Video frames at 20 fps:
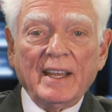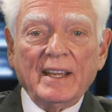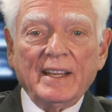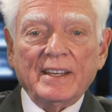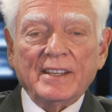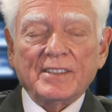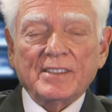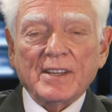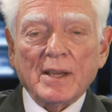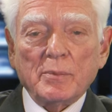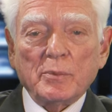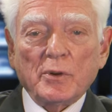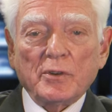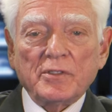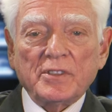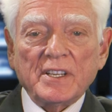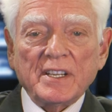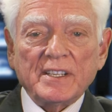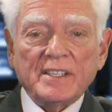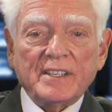In the summer
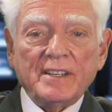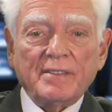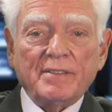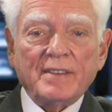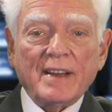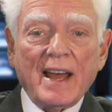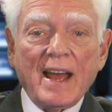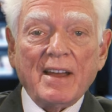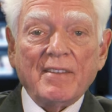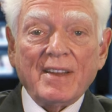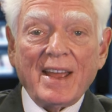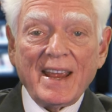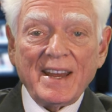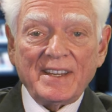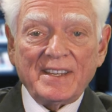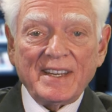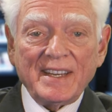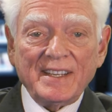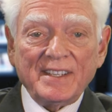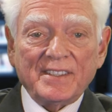of 65,
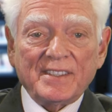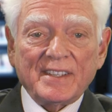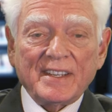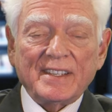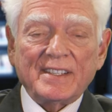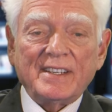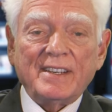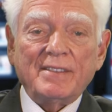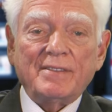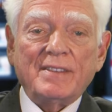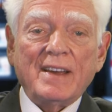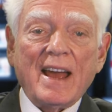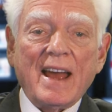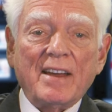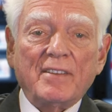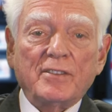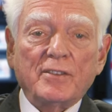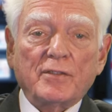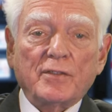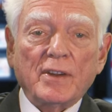
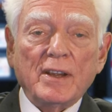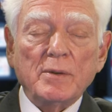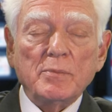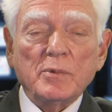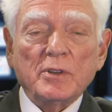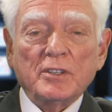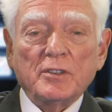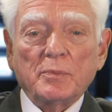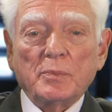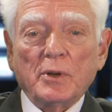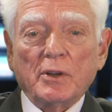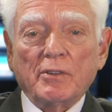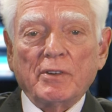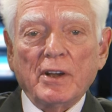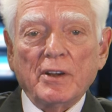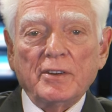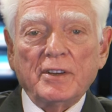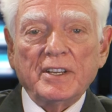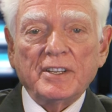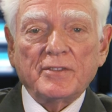1865, the Freedmen's
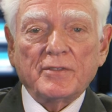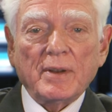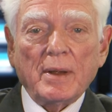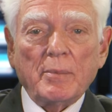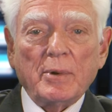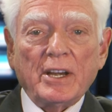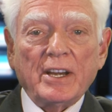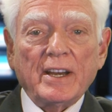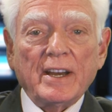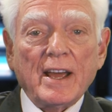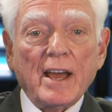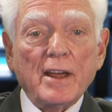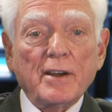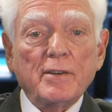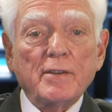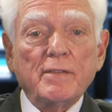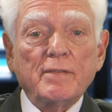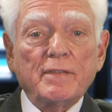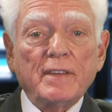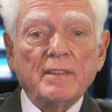Bureau distributed
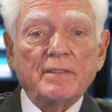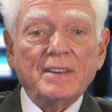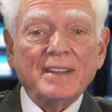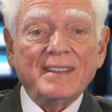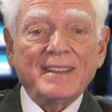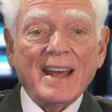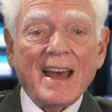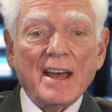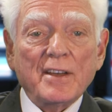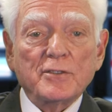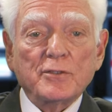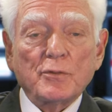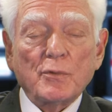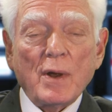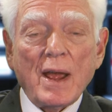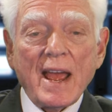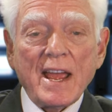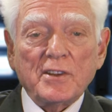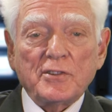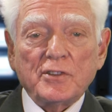150,000
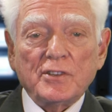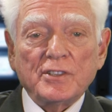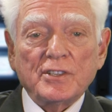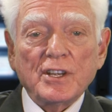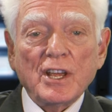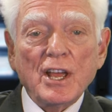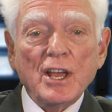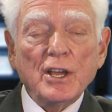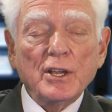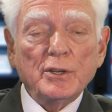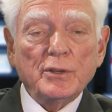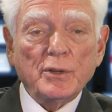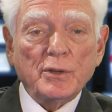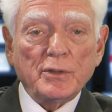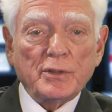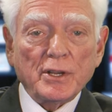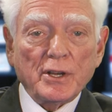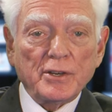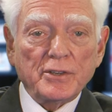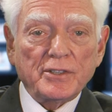rations, two
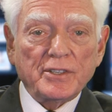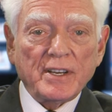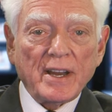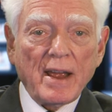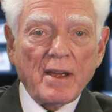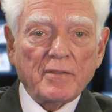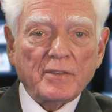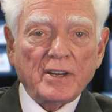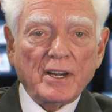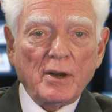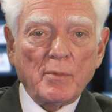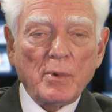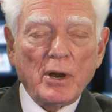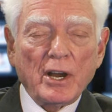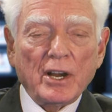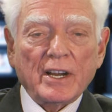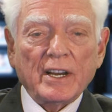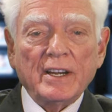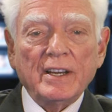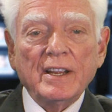thirds to African
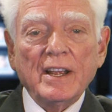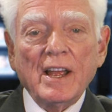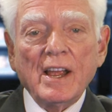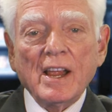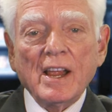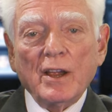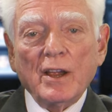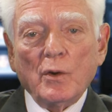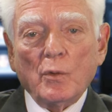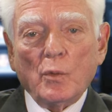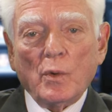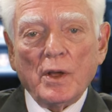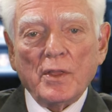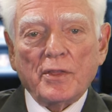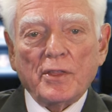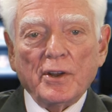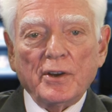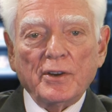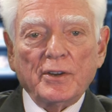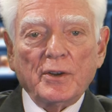American, one
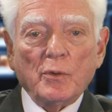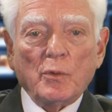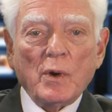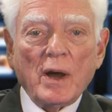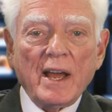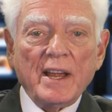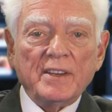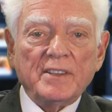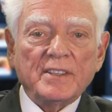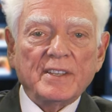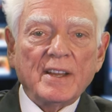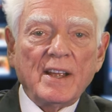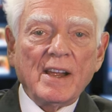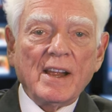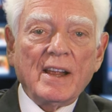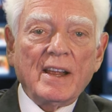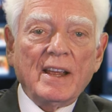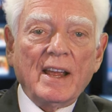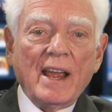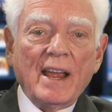third to whites.
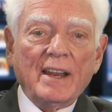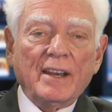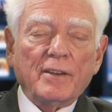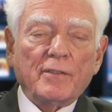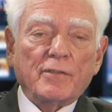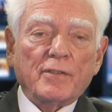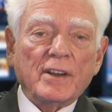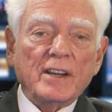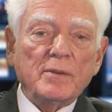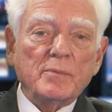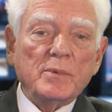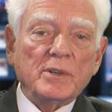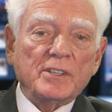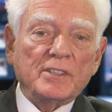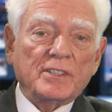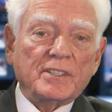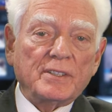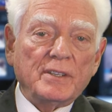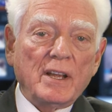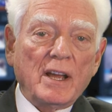And the
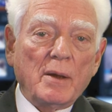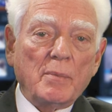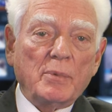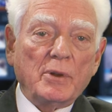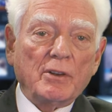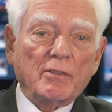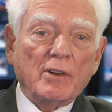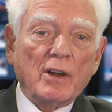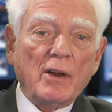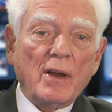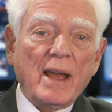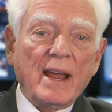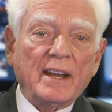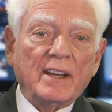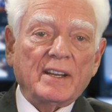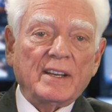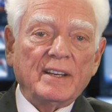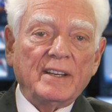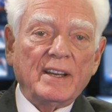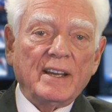Freedmen's uh, Bureau had
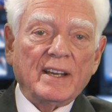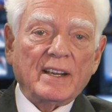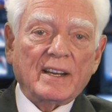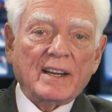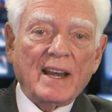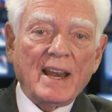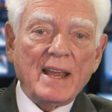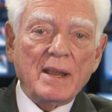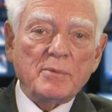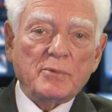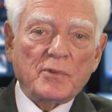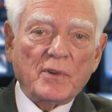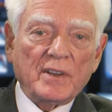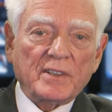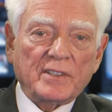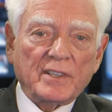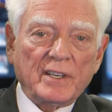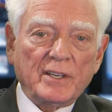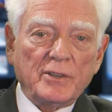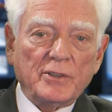to conduct claims
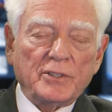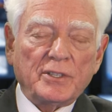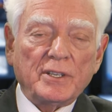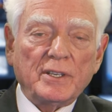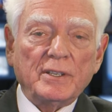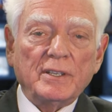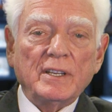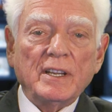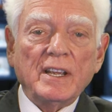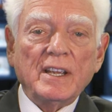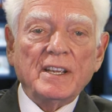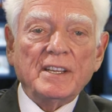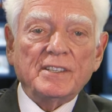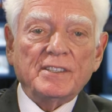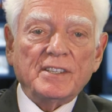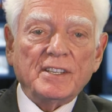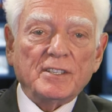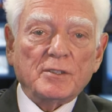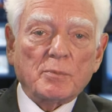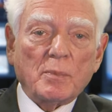resolution
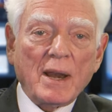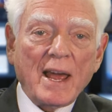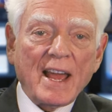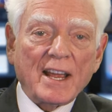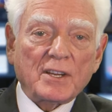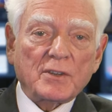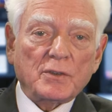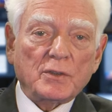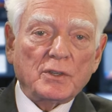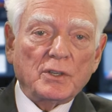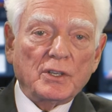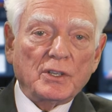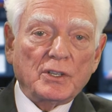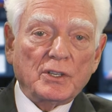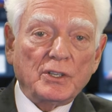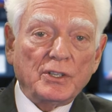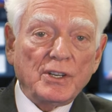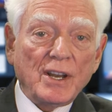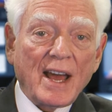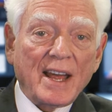since blacks
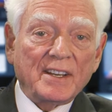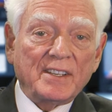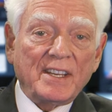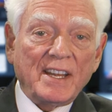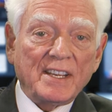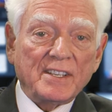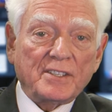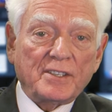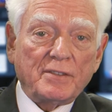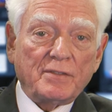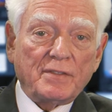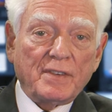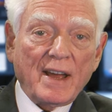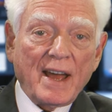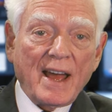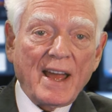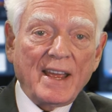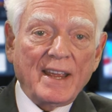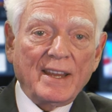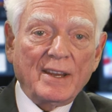could not
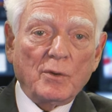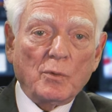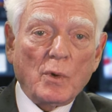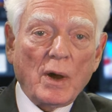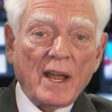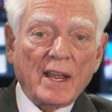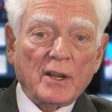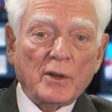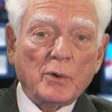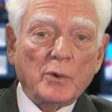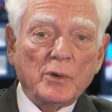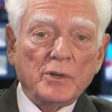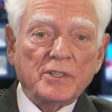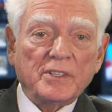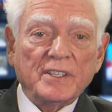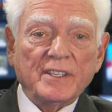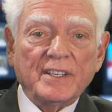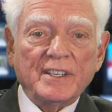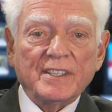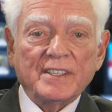testify in white
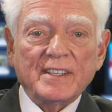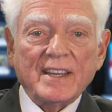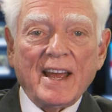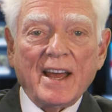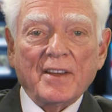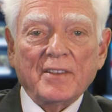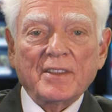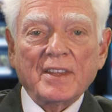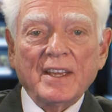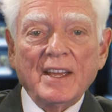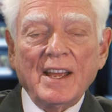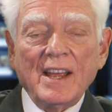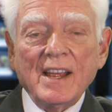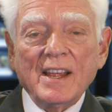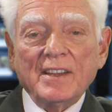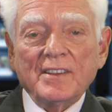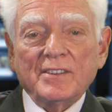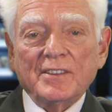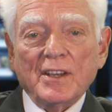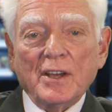courts in the South.
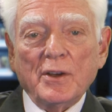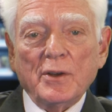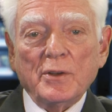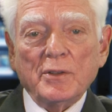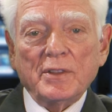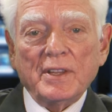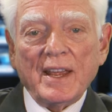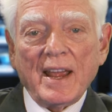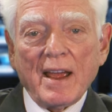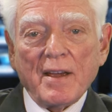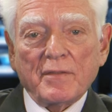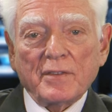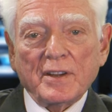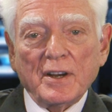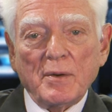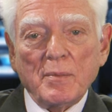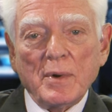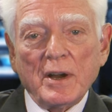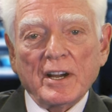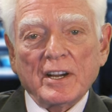So the
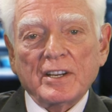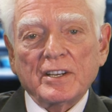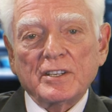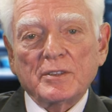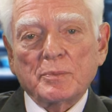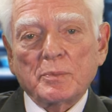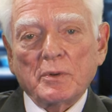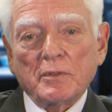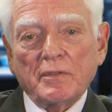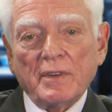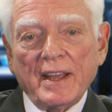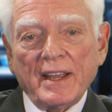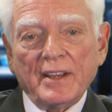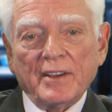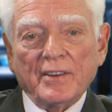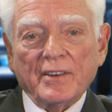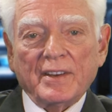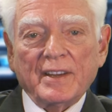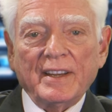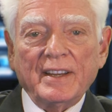African Americans
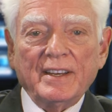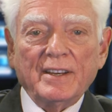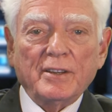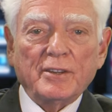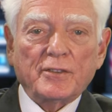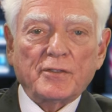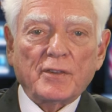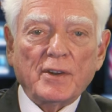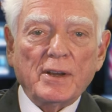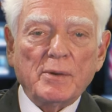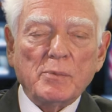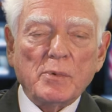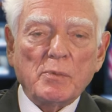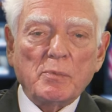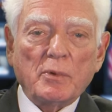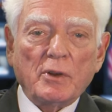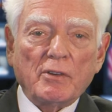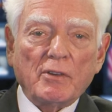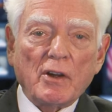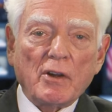prevailed in those Freedmen
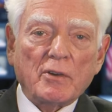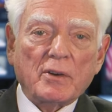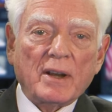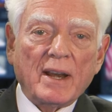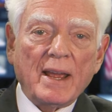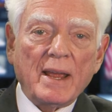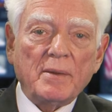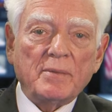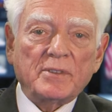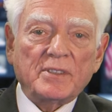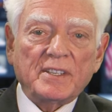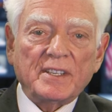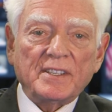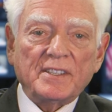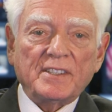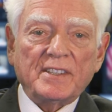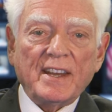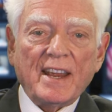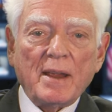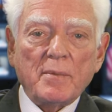Bureau claims
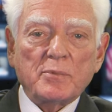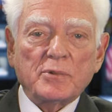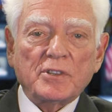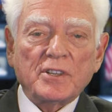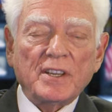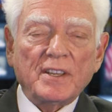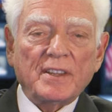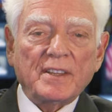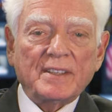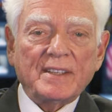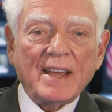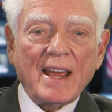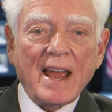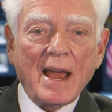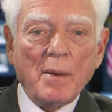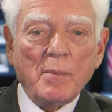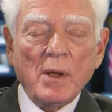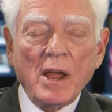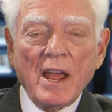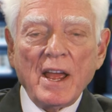68% of the
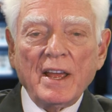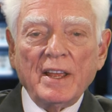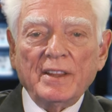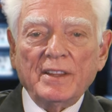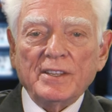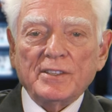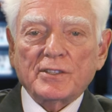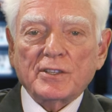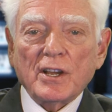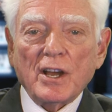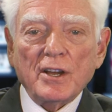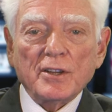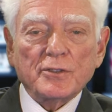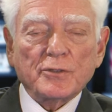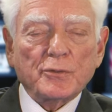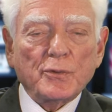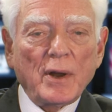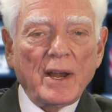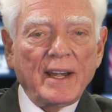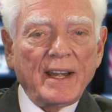time. This
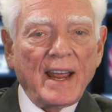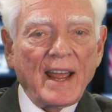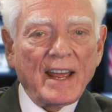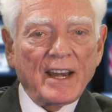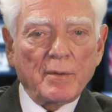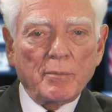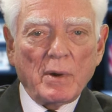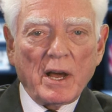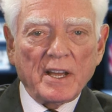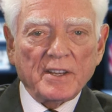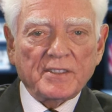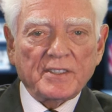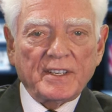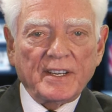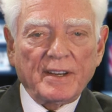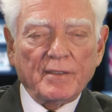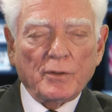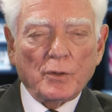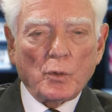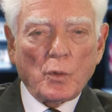caused great
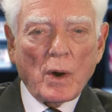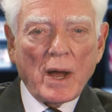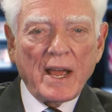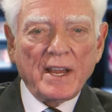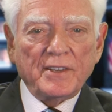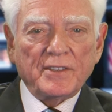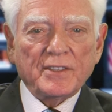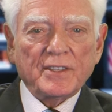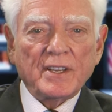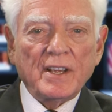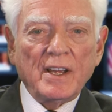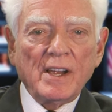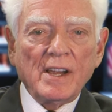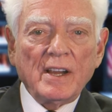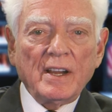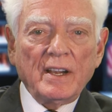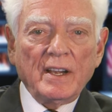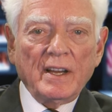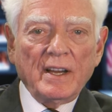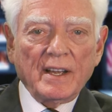animosity of the whites
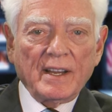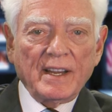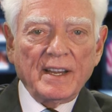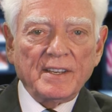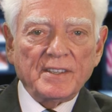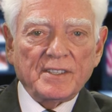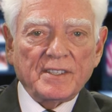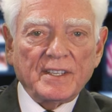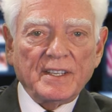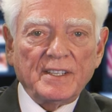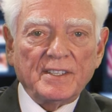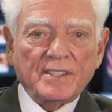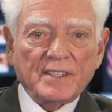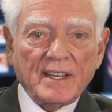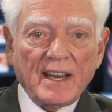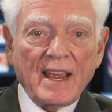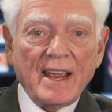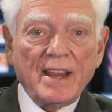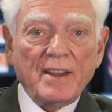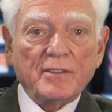against the
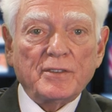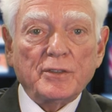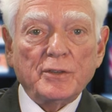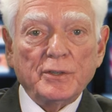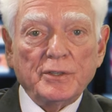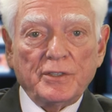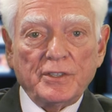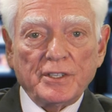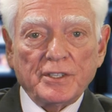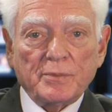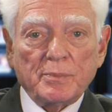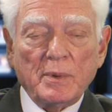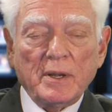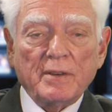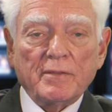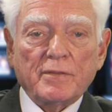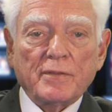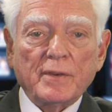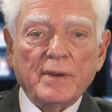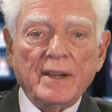slaves who had just
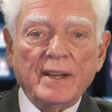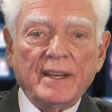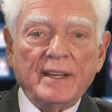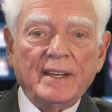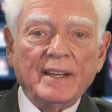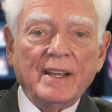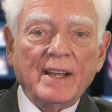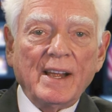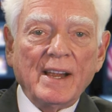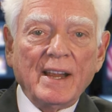been freed.